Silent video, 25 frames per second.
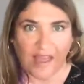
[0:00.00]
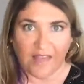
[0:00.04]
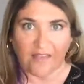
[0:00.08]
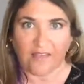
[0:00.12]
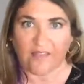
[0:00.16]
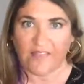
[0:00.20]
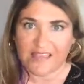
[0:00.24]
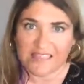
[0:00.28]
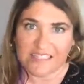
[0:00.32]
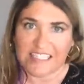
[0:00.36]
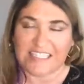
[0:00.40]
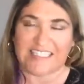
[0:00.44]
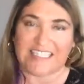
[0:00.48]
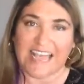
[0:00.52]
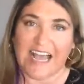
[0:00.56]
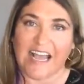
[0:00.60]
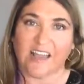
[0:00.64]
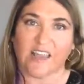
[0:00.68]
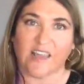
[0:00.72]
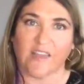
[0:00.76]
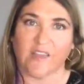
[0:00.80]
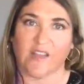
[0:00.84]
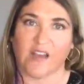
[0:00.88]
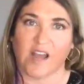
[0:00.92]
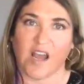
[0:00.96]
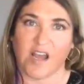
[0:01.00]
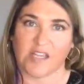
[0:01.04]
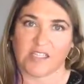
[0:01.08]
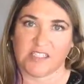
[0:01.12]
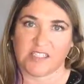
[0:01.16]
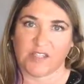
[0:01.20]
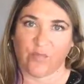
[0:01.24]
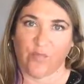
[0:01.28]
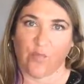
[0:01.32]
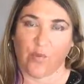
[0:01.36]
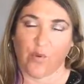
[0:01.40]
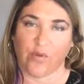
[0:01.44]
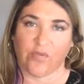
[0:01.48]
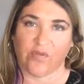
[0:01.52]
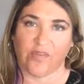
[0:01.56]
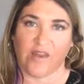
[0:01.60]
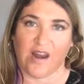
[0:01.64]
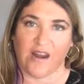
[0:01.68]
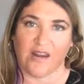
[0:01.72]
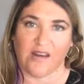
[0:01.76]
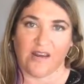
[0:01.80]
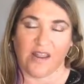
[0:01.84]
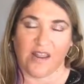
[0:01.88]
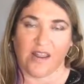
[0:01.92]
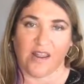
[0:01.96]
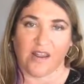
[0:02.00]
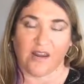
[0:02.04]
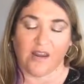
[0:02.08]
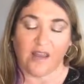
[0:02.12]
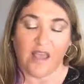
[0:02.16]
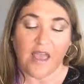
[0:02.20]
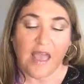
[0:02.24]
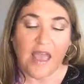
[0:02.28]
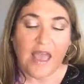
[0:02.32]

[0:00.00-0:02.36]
That's exactly the kind of support that I need.